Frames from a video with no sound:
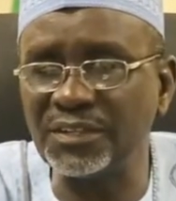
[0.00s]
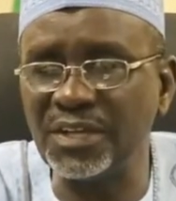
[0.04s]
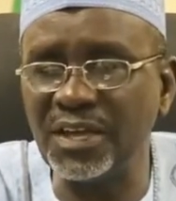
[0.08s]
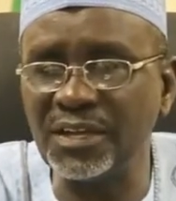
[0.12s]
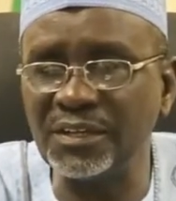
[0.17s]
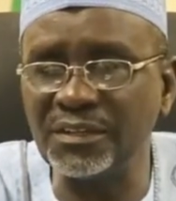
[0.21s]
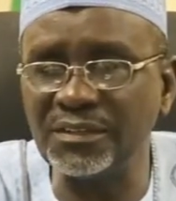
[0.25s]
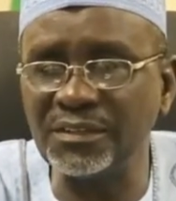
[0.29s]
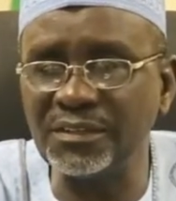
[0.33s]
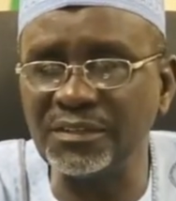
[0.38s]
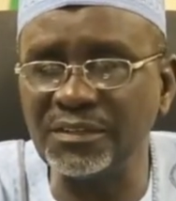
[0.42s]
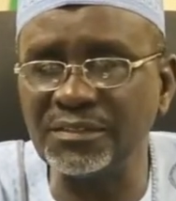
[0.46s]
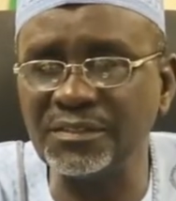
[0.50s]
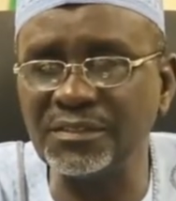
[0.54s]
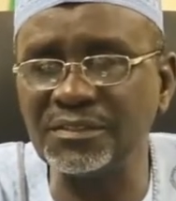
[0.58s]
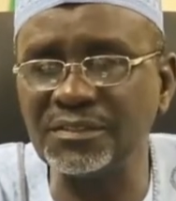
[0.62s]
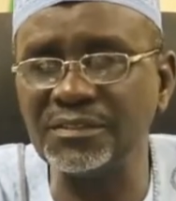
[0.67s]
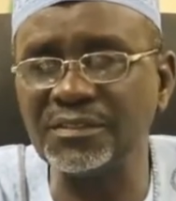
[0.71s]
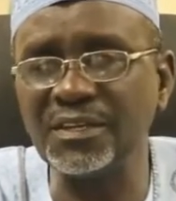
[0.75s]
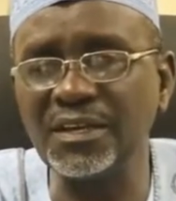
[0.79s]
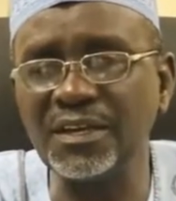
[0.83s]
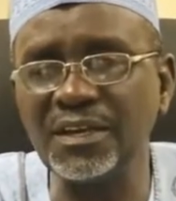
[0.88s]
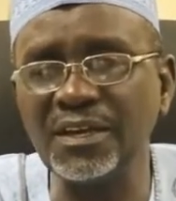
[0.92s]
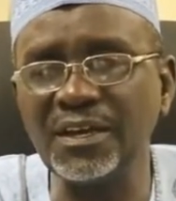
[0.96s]
And this
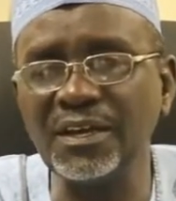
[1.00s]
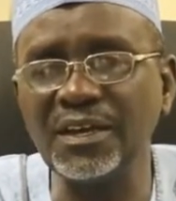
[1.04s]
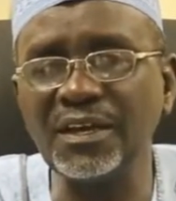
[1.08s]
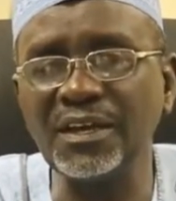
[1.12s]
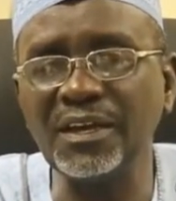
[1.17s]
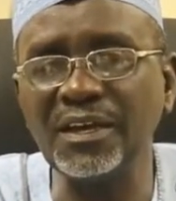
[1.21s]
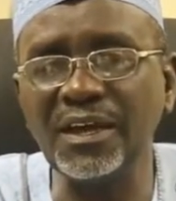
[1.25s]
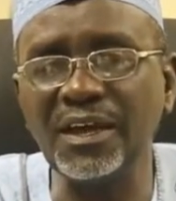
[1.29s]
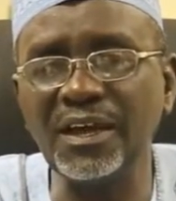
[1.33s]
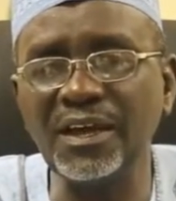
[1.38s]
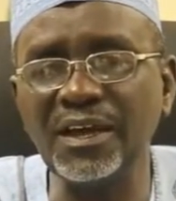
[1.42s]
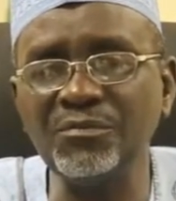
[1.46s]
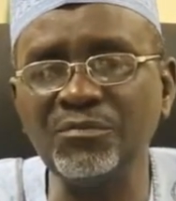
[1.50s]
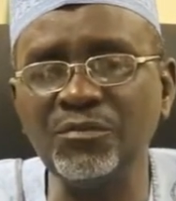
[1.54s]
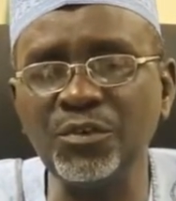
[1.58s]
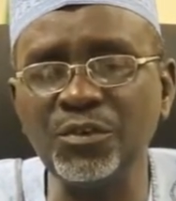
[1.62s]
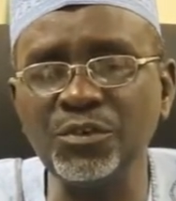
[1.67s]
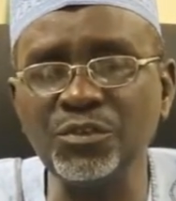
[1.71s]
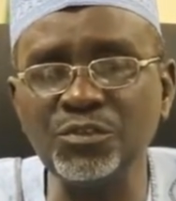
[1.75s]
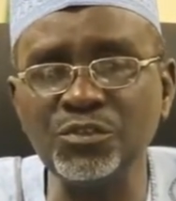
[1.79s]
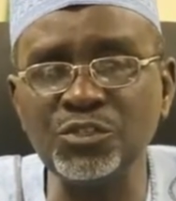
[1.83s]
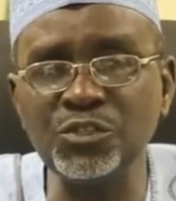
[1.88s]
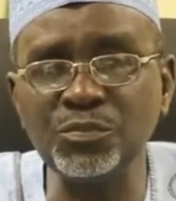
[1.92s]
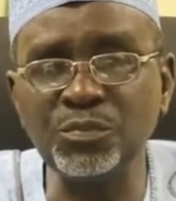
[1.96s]
is, uh,
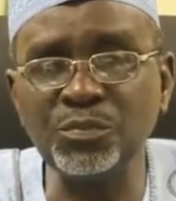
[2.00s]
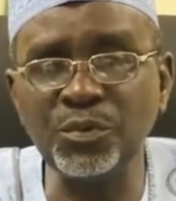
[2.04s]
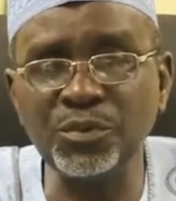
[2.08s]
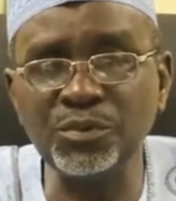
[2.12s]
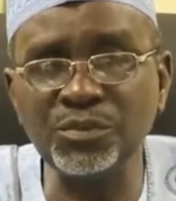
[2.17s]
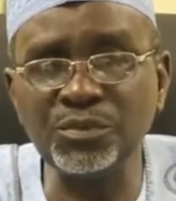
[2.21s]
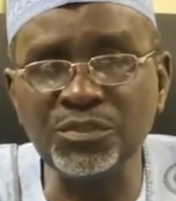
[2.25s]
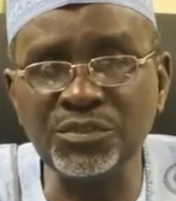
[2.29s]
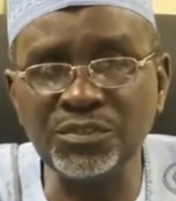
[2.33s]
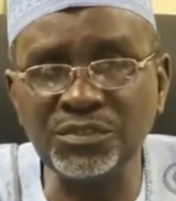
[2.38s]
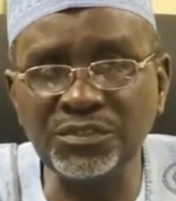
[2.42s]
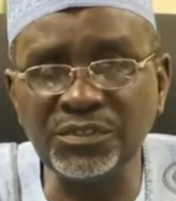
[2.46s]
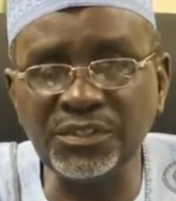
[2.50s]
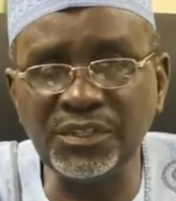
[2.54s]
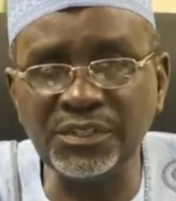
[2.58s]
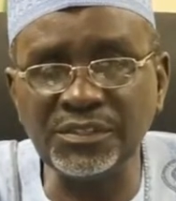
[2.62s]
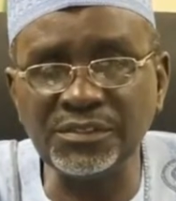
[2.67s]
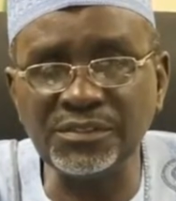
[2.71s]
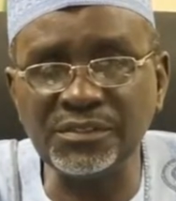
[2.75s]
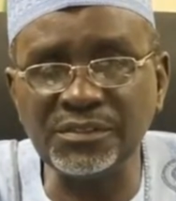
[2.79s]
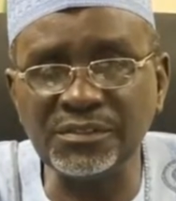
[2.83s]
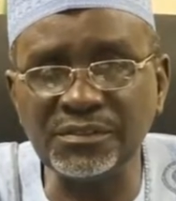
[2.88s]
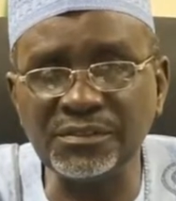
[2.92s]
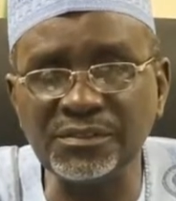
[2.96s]
for you to produce
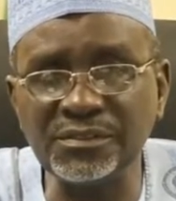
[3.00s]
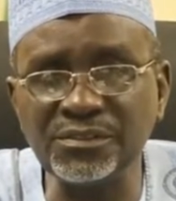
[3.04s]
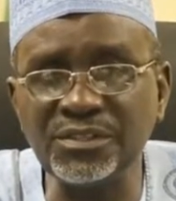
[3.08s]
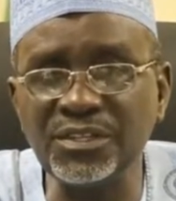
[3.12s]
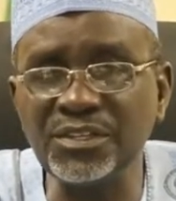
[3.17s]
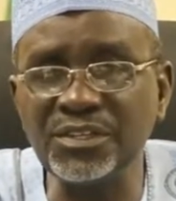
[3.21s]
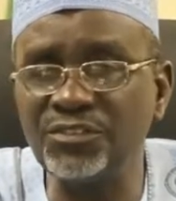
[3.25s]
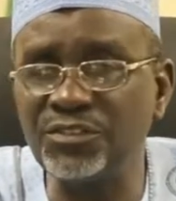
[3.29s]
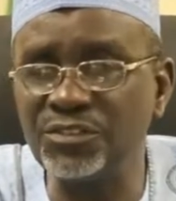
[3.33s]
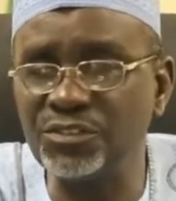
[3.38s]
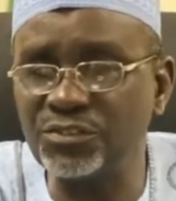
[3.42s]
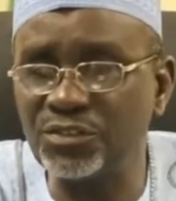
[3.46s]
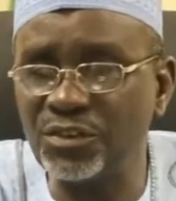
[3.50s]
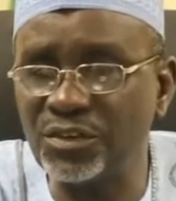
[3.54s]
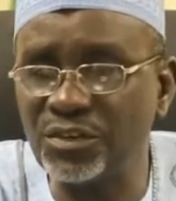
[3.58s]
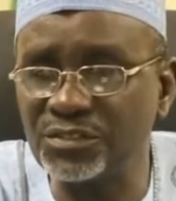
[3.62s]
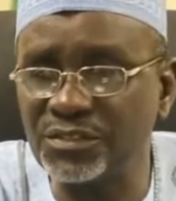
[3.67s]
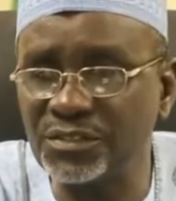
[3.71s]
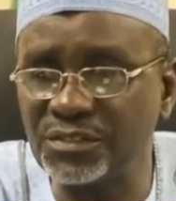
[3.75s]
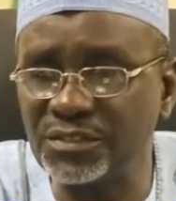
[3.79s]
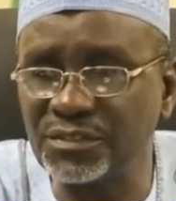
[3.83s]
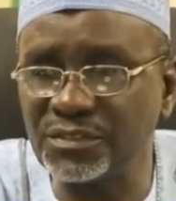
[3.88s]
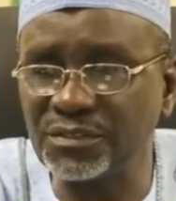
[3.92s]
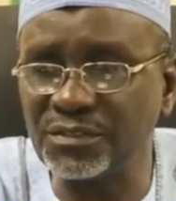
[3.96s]
this, you need
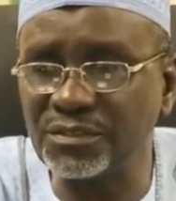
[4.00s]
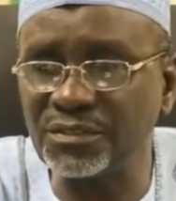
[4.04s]
resources.